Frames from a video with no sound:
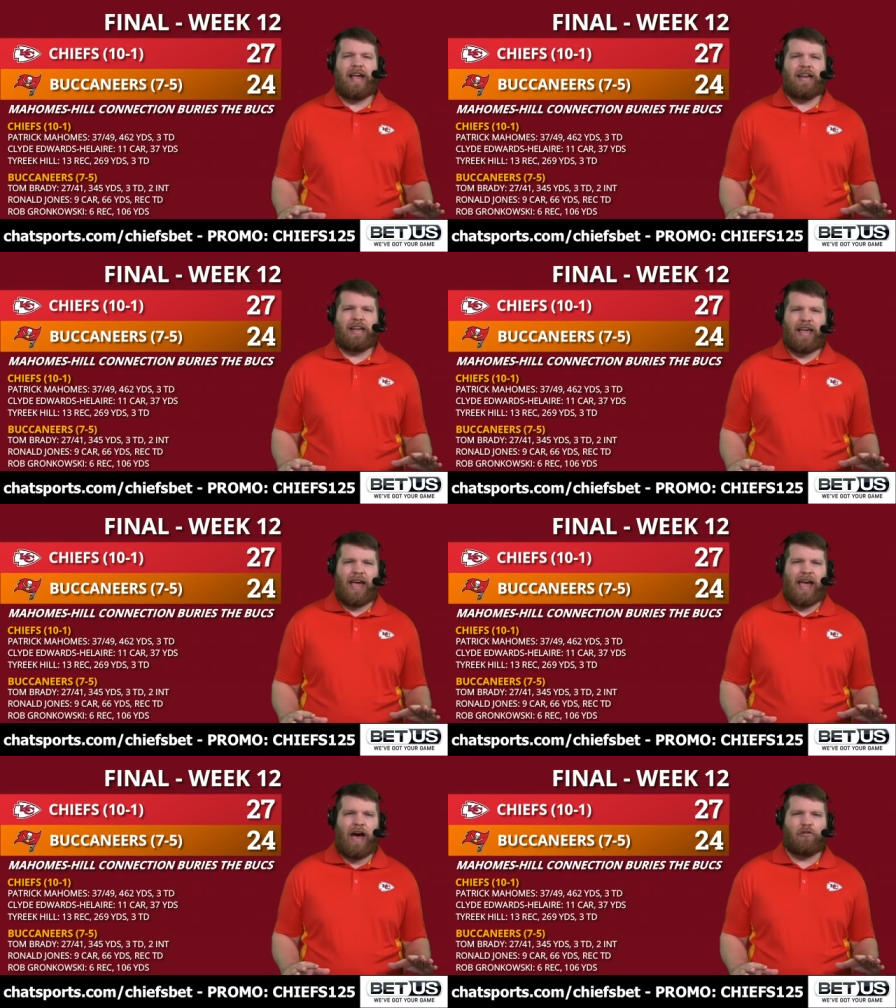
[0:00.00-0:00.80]

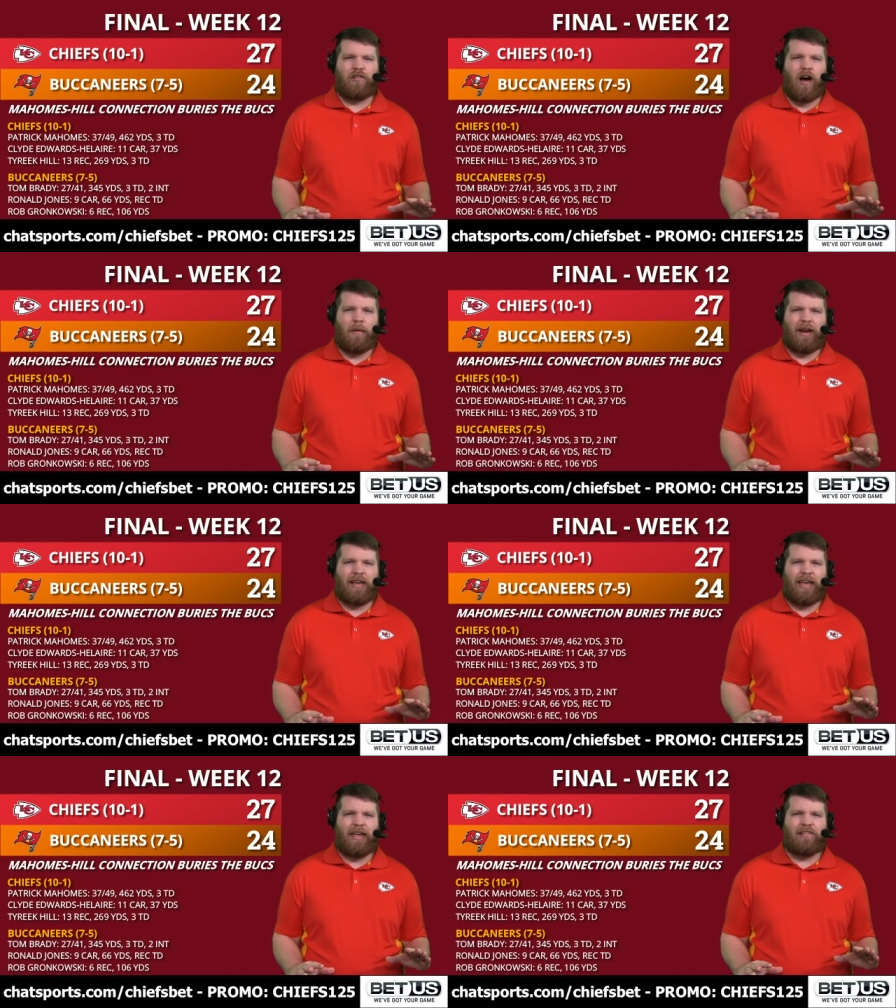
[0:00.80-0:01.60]
indicate how dominant
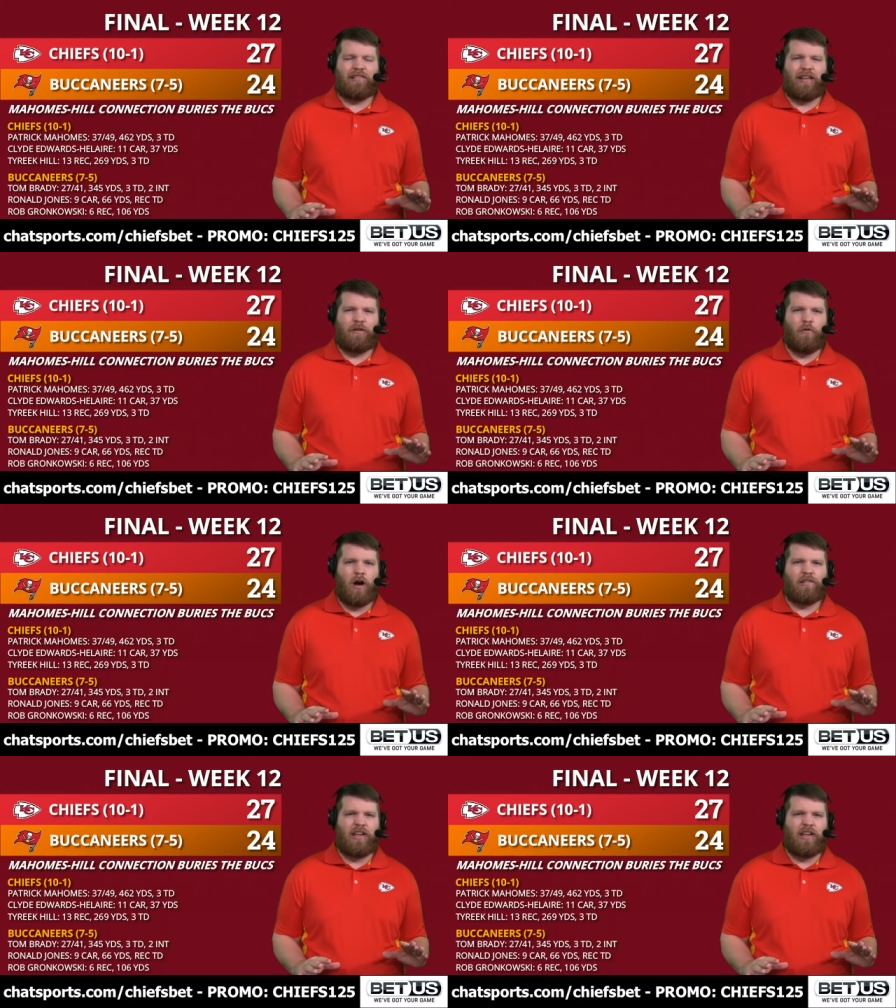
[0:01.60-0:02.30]
Kansas City was